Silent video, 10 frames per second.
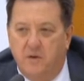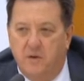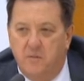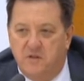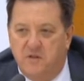
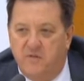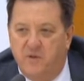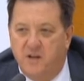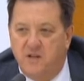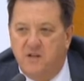Mr.
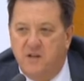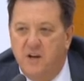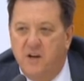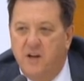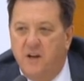French,
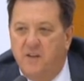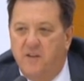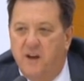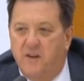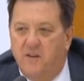
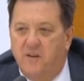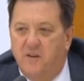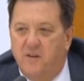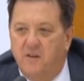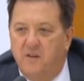that
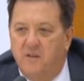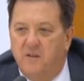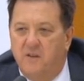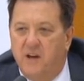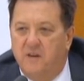
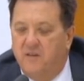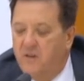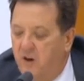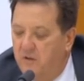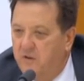that
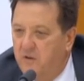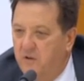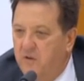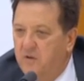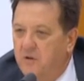offer
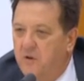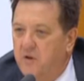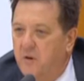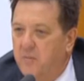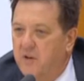could
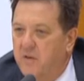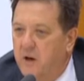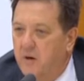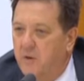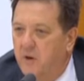not be availed upon?